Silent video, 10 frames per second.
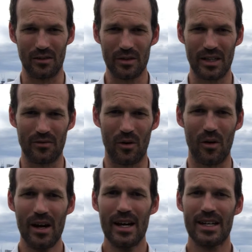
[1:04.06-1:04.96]
are looking
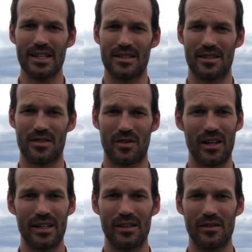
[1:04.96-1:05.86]
for is an
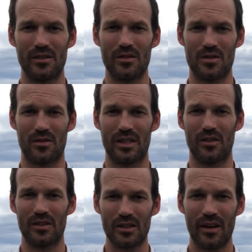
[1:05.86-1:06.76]
Australian who's already
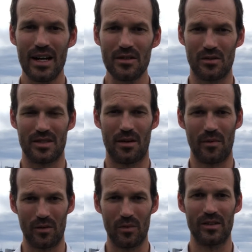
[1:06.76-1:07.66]
on the ground, or
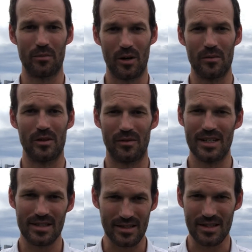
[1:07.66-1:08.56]
someone with a permanent
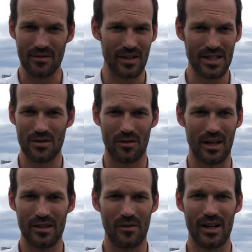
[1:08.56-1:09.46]
residency visa or
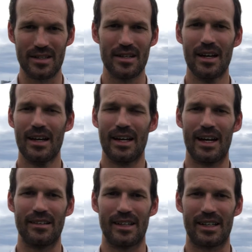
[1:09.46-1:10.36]
otherwise
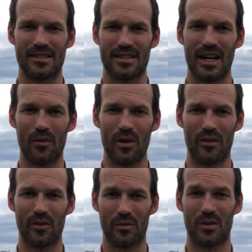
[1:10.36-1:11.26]
that can start work
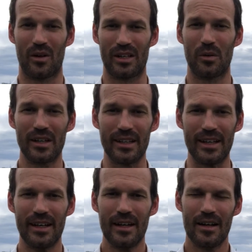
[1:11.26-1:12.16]
for them quite quickly.
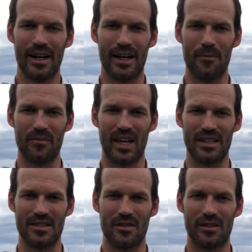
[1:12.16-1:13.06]
And
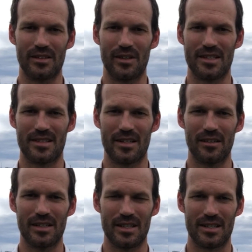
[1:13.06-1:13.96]
it's not
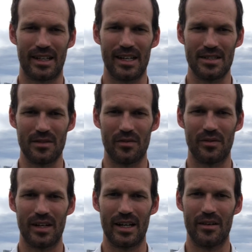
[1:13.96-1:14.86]
necessarily just a case
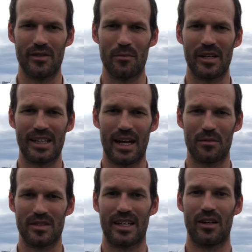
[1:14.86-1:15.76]
of them being
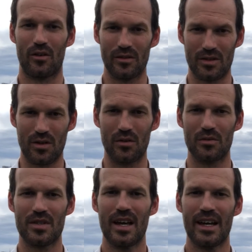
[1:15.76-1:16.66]
able to get on the
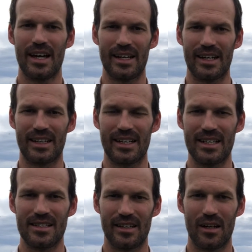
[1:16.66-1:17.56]
tools and get
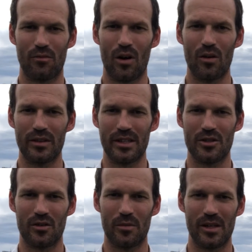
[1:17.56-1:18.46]
into their role in a
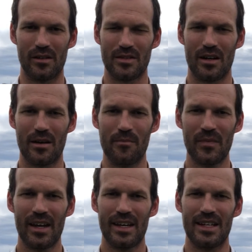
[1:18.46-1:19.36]
short period of time.
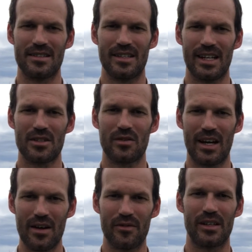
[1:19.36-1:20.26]
It's the extra
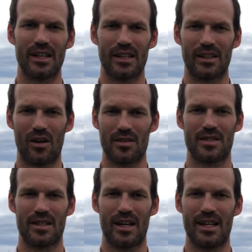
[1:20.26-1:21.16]
effort and
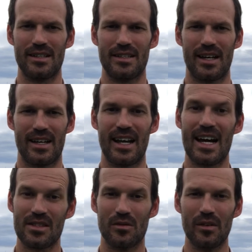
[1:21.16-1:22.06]
cost and
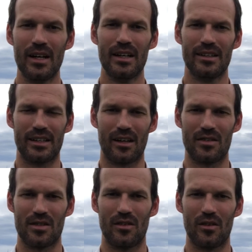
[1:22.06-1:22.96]
hassle that
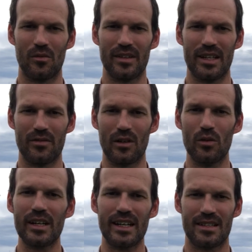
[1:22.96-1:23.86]
goes along with even
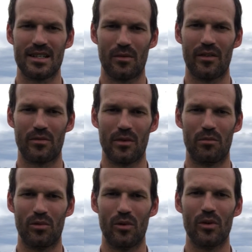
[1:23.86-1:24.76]
looking at someone from
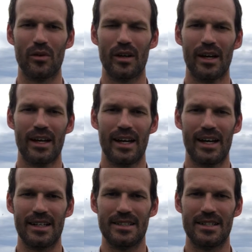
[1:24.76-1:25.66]
abroad.
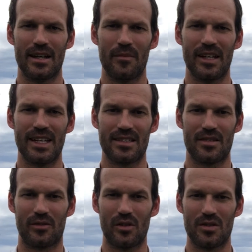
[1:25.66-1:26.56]
And that's
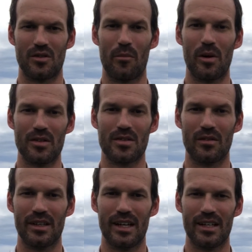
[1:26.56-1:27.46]
of course not
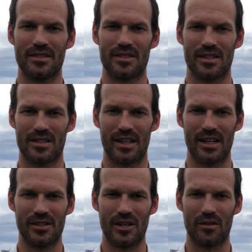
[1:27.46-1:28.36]
personal, it's just
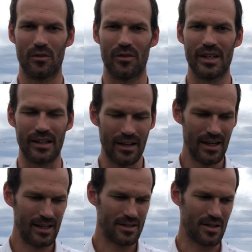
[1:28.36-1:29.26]
a general thing.
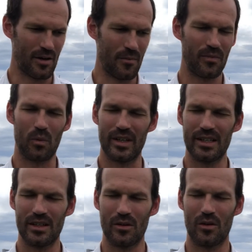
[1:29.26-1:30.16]
So whether
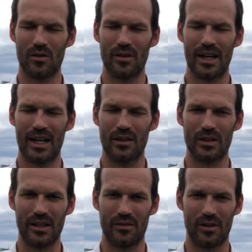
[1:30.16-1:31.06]
you're
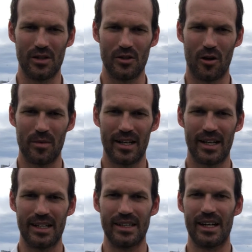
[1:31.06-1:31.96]
looking for a job at
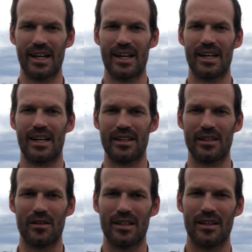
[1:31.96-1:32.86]
a
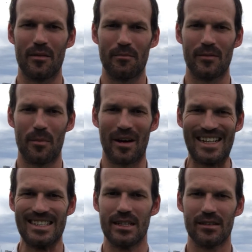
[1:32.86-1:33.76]

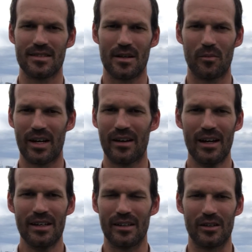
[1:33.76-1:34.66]
main dealer somewhere,
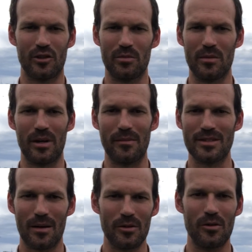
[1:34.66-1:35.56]
it could be
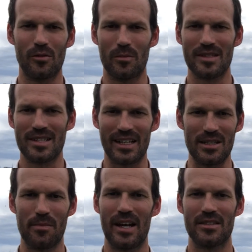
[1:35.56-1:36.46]
BMW or
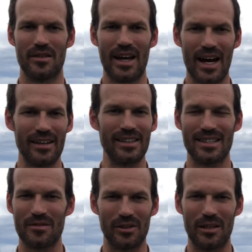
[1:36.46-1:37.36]
Mercedes-Benz, Audi,
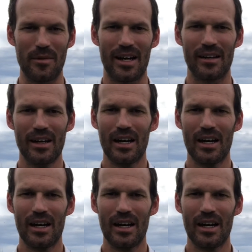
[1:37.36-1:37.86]
doesn't really matter,